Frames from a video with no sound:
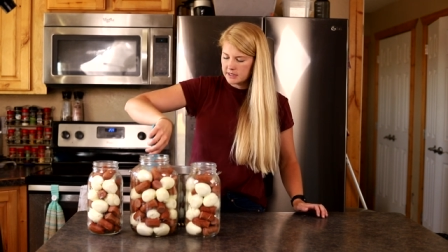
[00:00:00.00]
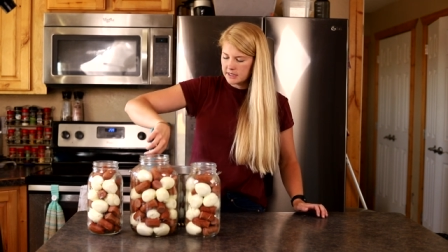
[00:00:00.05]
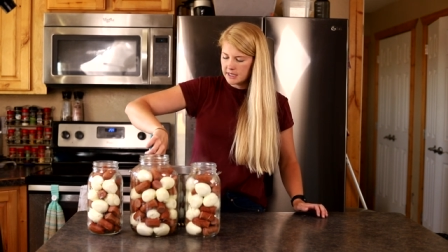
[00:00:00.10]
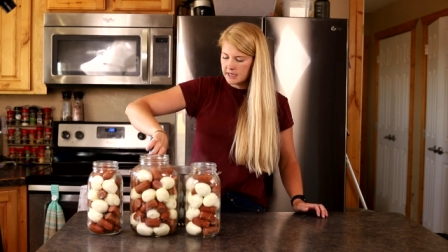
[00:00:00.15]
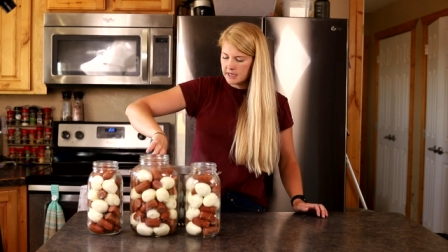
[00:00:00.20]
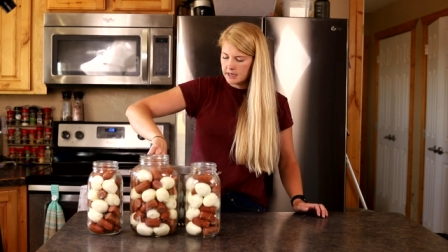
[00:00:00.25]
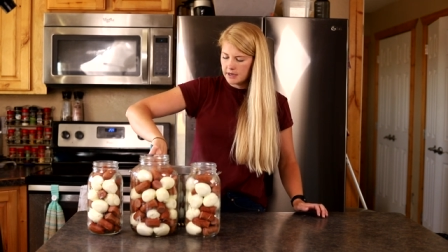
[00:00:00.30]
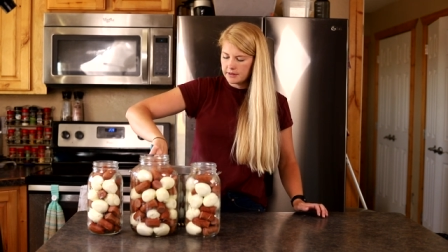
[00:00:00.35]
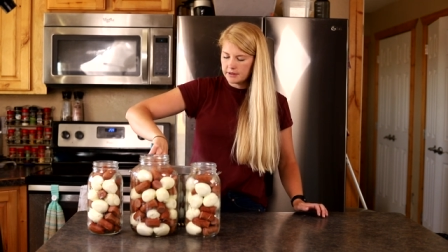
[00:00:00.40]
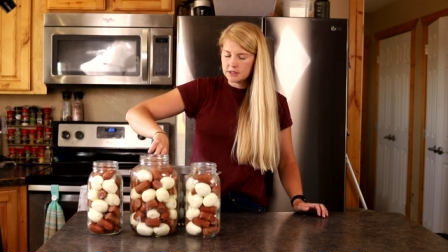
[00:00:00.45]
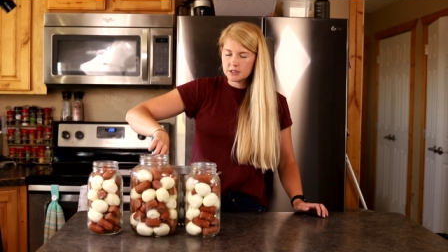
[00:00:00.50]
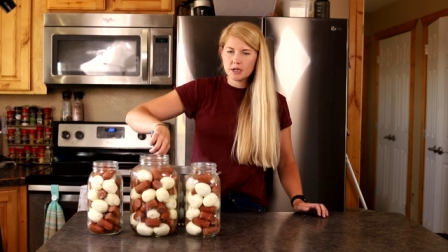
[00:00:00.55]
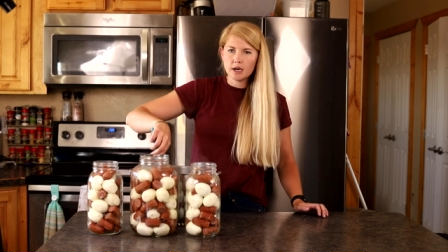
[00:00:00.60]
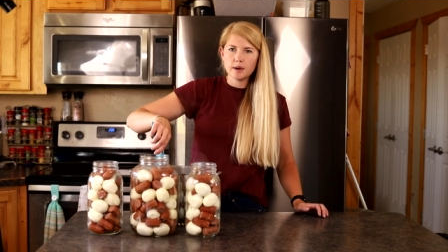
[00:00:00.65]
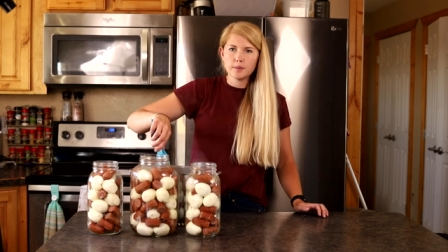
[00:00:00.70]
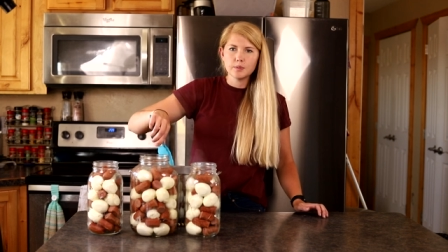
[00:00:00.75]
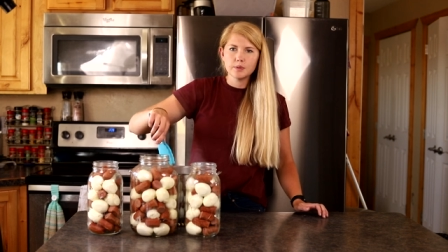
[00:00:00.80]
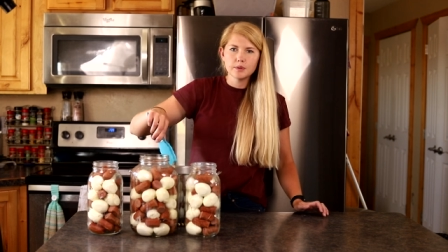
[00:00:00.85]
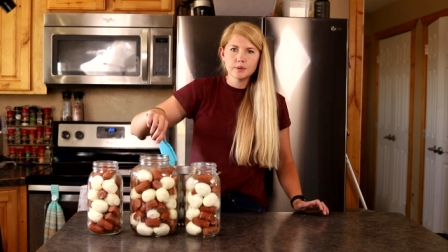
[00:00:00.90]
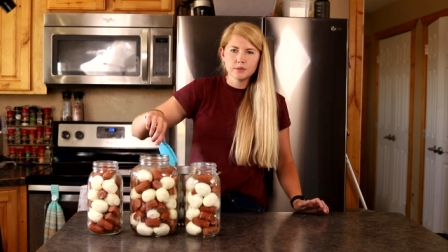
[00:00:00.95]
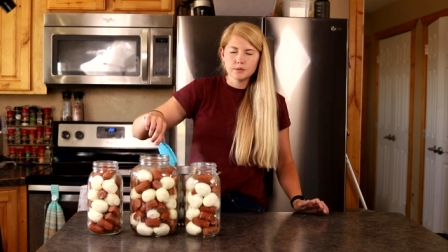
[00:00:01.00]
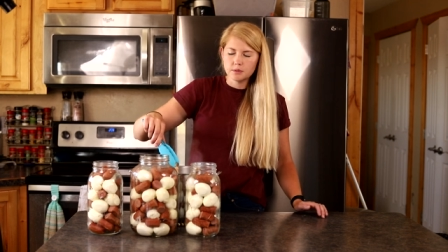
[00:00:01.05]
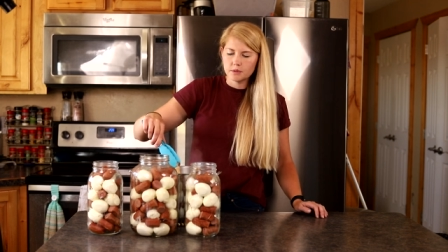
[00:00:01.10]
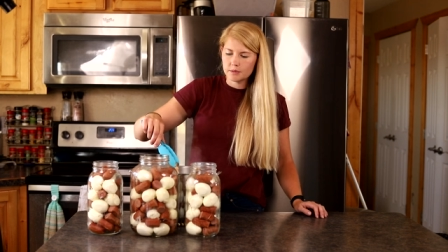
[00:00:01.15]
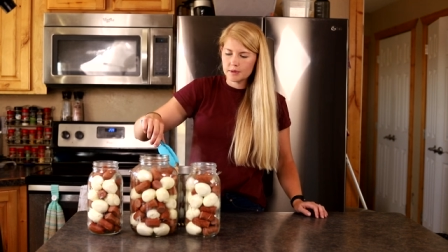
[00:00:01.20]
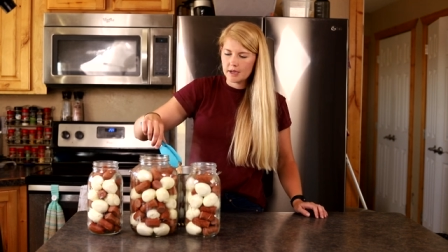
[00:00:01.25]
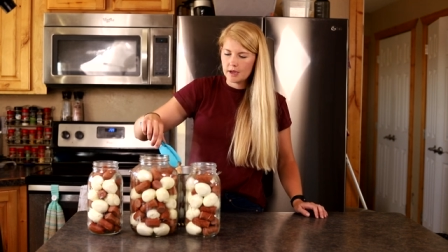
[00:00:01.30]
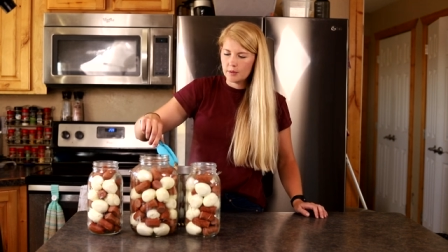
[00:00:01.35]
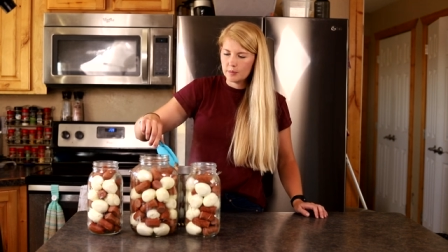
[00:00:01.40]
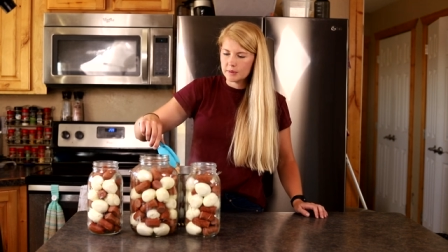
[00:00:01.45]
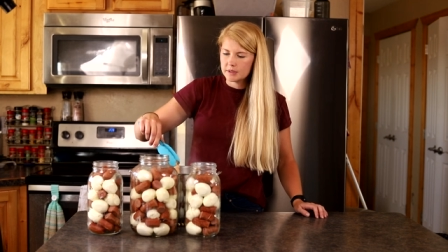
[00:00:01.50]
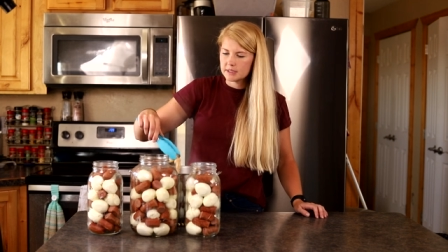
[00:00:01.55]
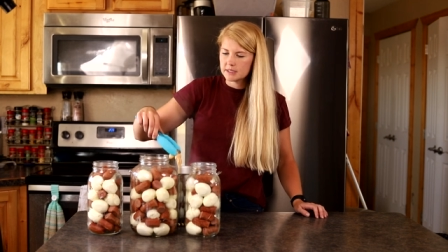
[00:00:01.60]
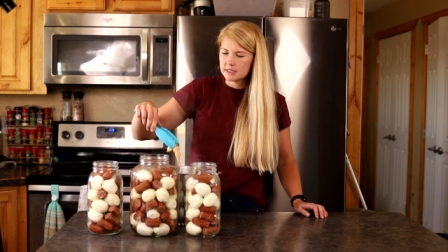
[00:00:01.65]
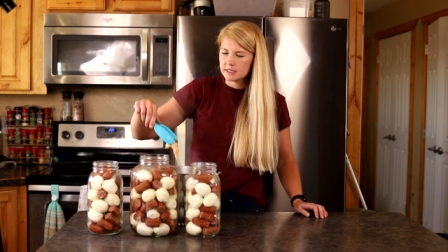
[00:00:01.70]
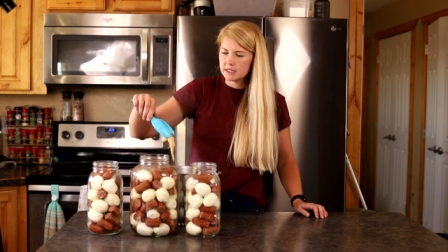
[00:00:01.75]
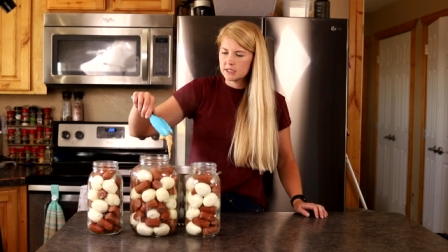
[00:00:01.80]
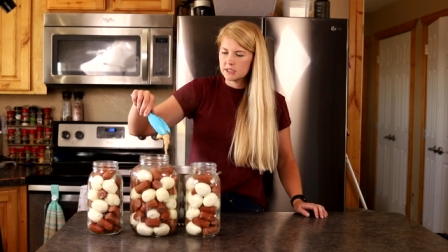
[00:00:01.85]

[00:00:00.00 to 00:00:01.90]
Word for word: Sitting on the top won't help it to